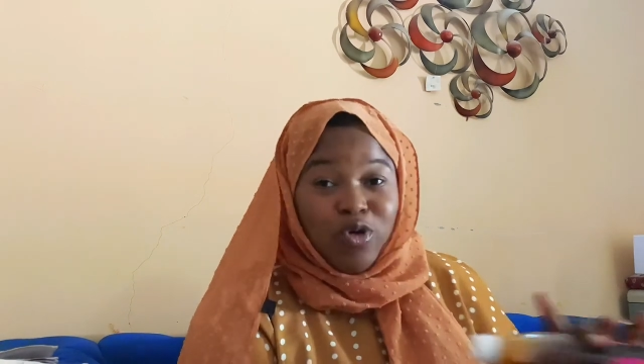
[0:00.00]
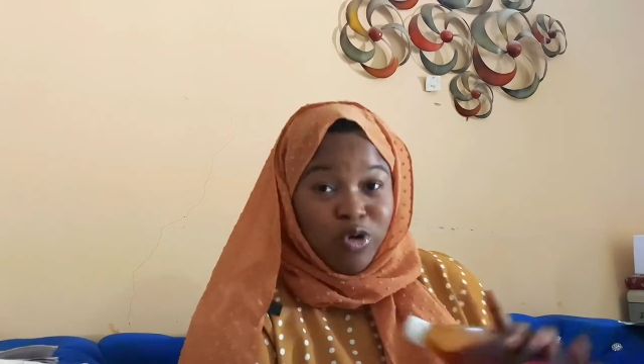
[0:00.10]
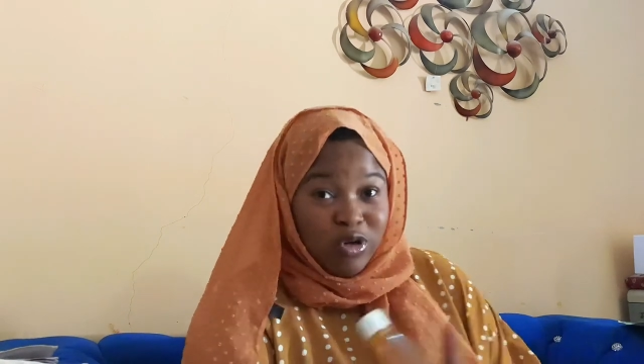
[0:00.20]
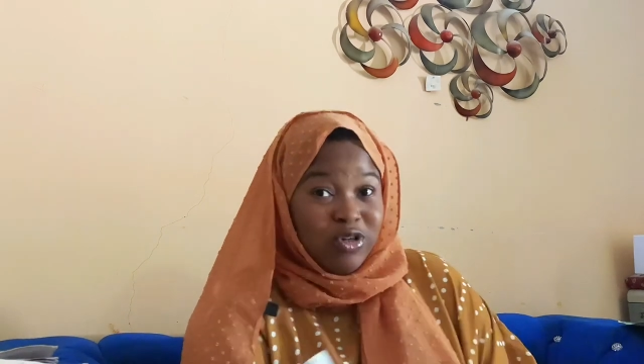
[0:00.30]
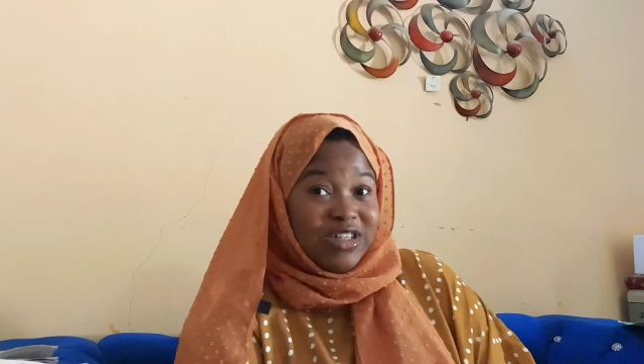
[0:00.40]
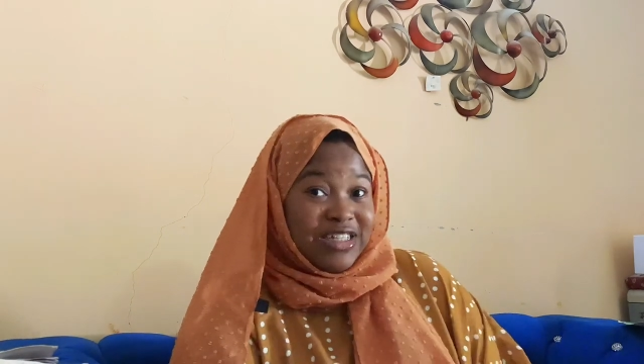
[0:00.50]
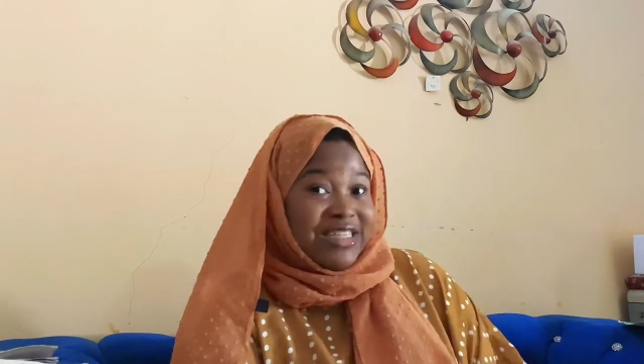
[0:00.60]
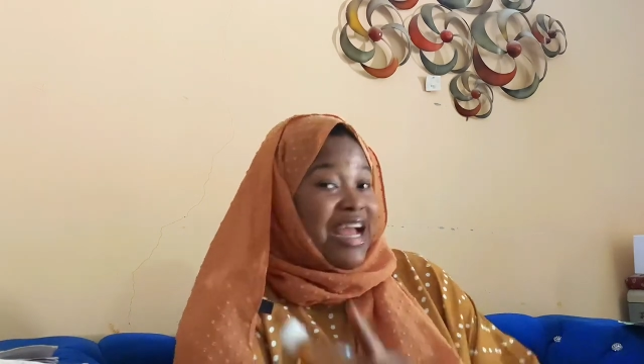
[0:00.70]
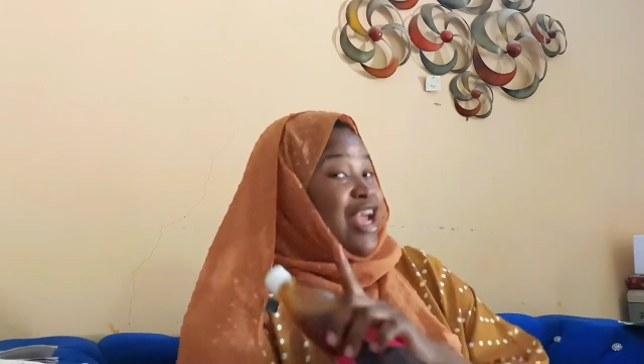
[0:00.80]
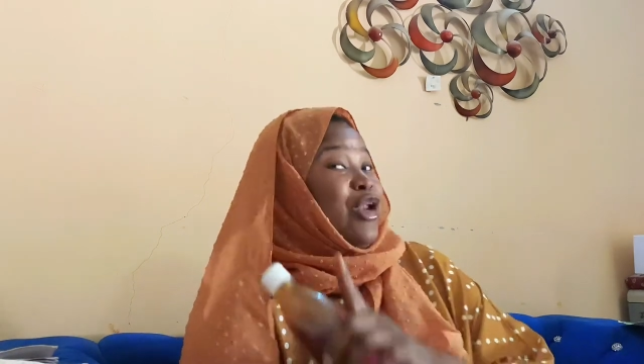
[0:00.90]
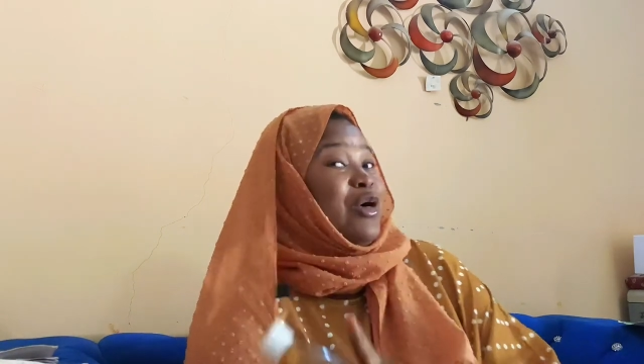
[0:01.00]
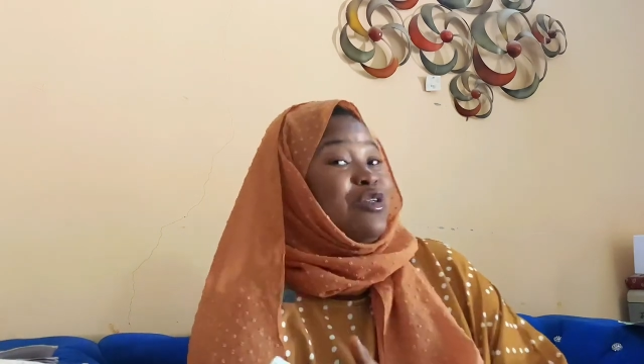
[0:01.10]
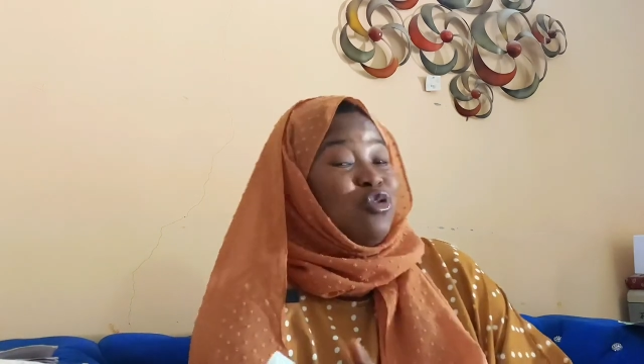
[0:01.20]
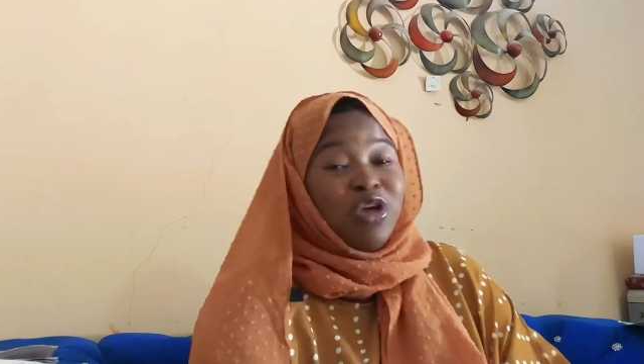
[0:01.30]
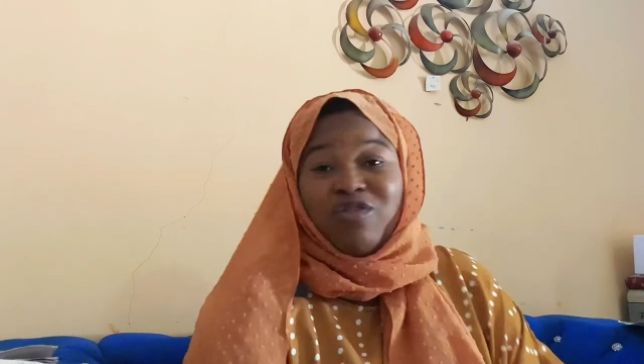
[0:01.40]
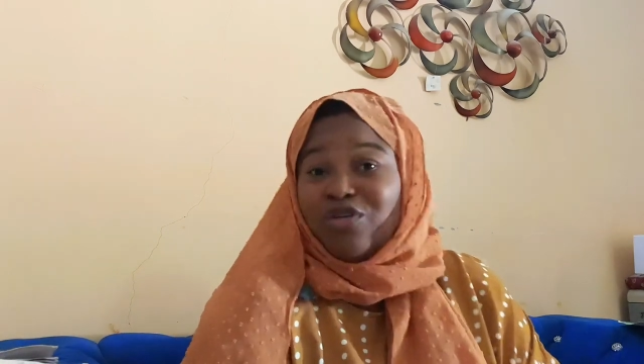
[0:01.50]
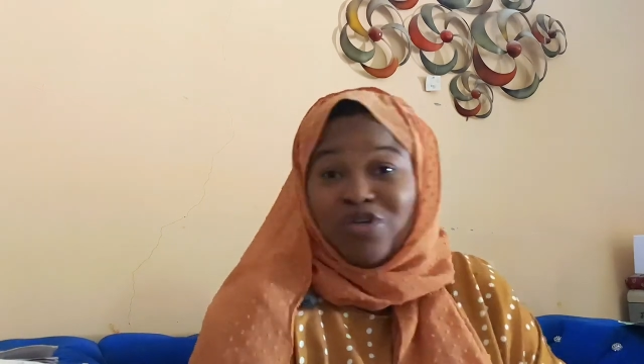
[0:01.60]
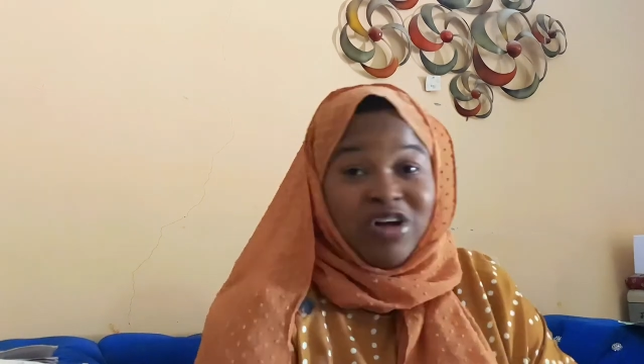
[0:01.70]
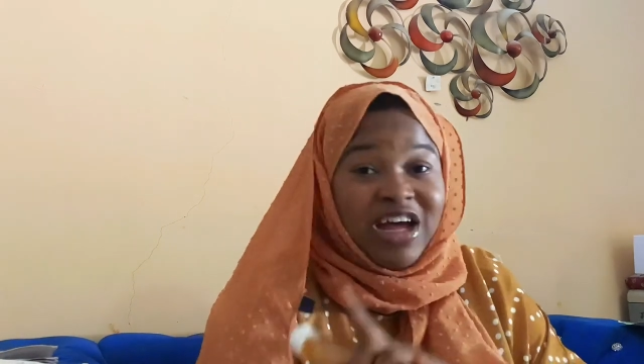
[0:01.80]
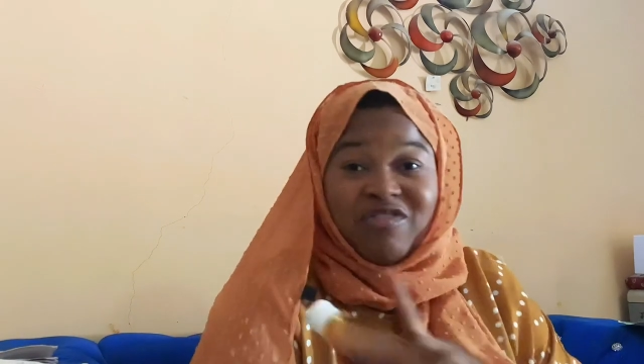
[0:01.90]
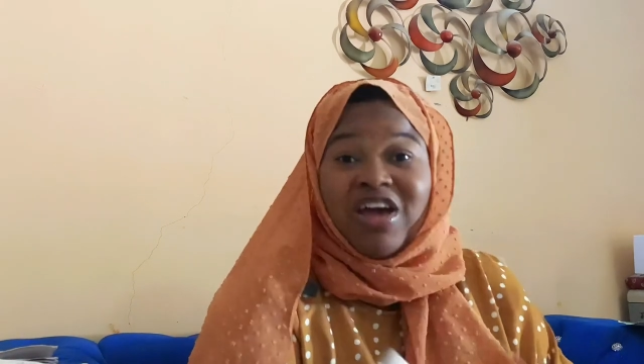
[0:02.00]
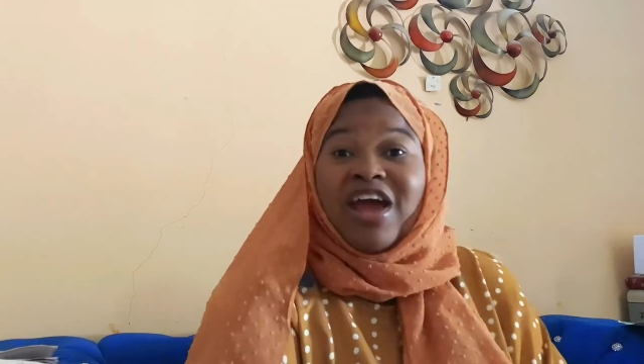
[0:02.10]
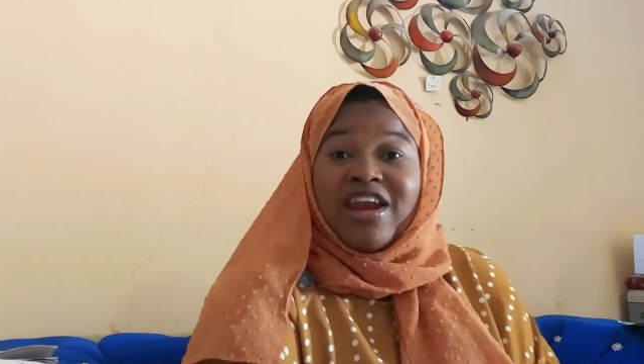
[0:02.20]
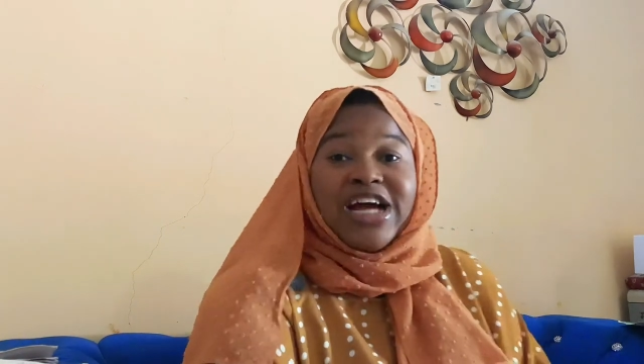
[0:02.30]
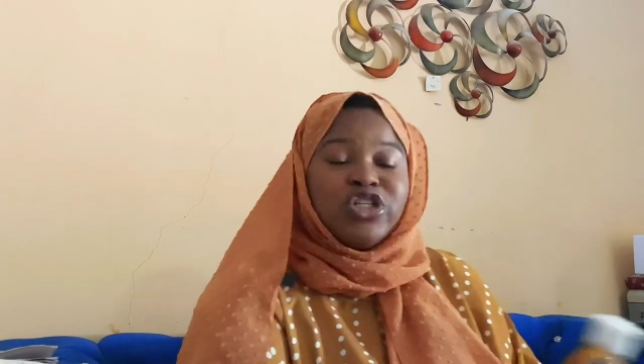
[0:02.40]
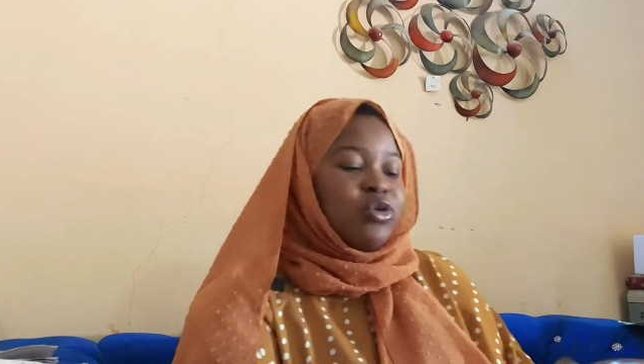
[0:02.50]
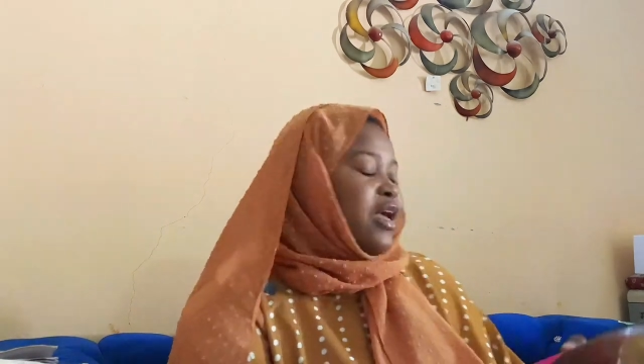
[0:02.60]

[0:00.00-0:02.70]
you don't understand and you don't know if you don't have natural